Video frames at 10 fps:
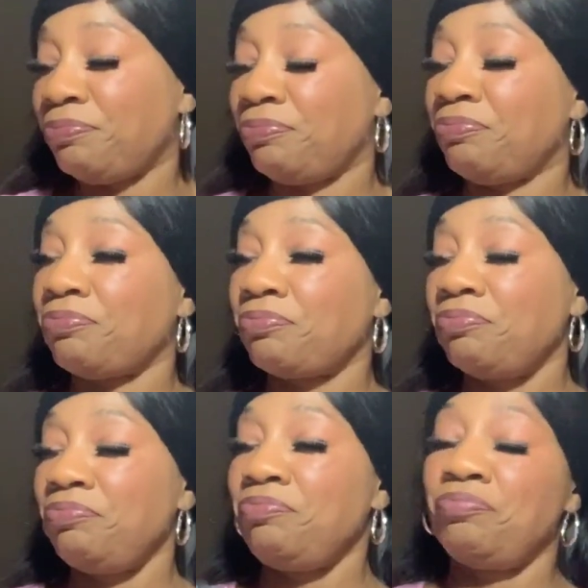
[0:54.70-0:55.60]

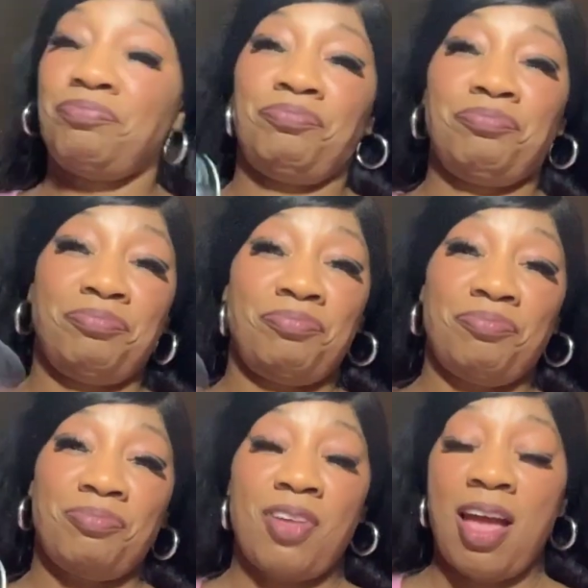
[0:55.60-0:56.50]
[no speech]